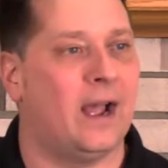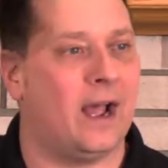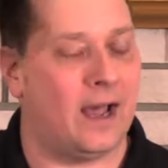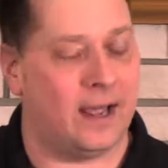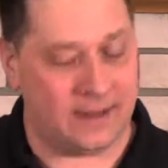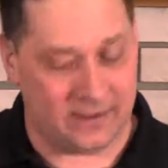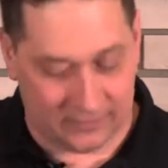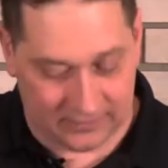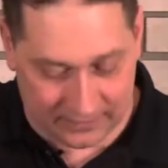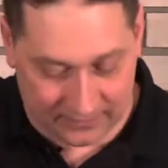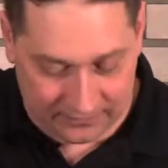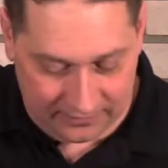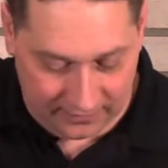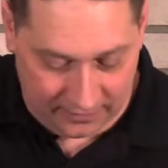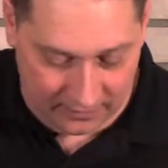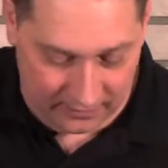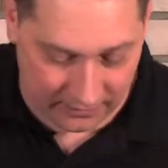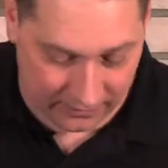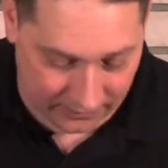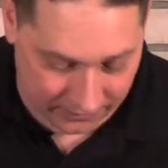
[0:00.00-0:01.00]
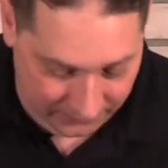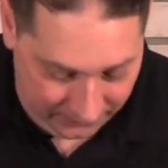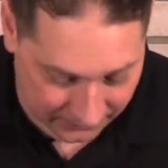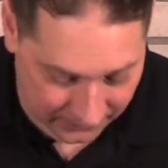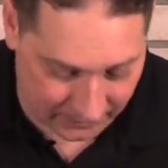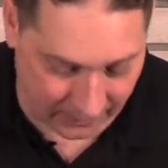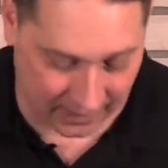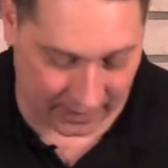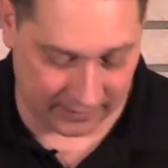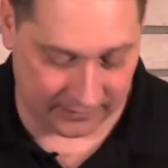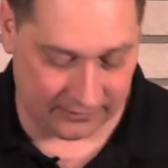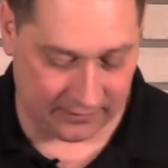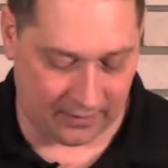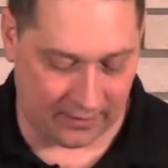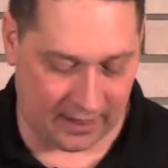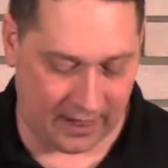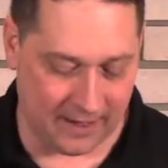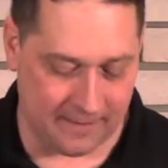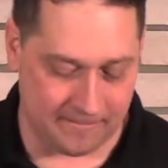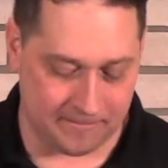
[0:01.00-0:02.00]
God is to flow through us, all
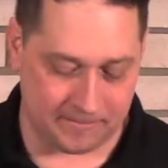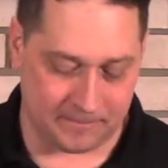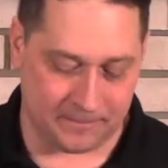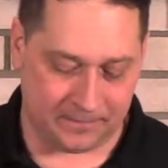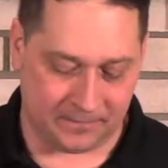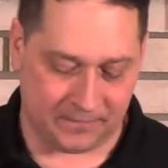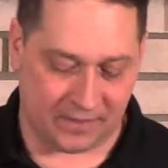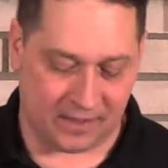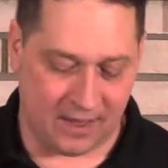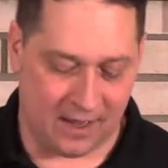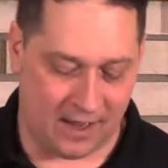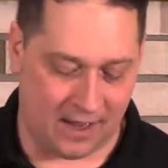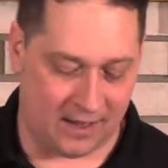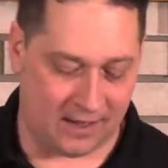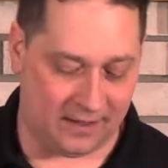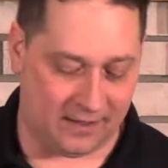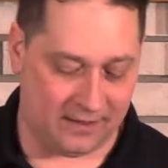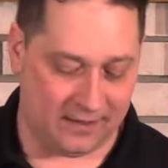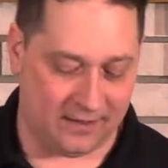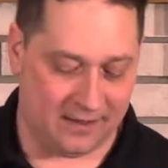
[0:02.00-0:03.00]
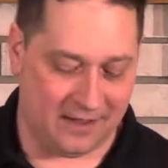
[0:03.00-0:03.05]
right? Uh,